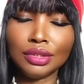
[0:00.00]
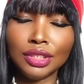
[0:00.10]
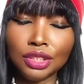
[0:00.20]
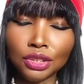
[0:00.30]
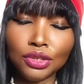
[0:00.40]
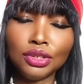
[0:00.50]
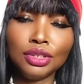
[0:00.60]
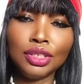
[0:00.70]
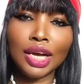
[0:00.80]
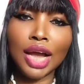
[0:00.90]
You know,
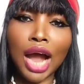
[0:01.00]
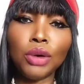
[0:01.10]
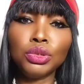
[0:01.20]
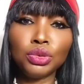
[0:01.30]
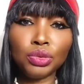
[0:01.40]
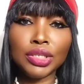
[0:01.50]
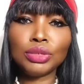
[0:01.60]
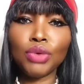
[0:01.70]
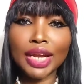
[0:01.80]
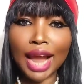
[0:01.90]
I will do
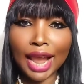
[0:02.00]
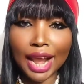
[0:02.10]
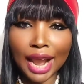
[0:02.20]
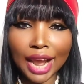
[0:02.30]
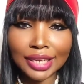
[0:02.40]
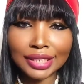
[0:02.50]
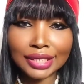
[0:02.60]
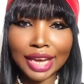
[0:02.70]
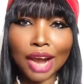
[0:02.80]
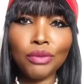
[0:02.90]
it when I can.
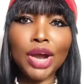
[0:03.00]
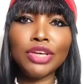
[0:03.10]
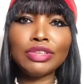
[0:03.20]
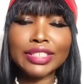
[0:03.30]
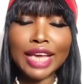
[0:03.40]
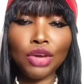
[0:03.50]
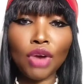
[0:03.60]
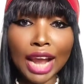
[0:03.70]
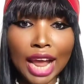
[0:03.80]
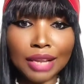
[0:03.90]
And when you say
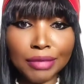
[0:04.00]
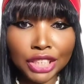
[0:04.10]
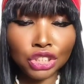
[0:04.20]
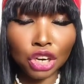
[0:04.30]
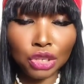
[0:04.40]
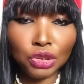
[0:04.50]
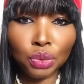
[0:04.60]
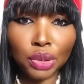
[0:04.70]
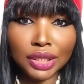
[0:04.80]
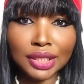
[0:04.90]
you can, make sure you
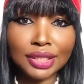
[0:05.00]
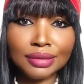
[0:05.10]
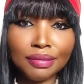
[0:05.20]
do it.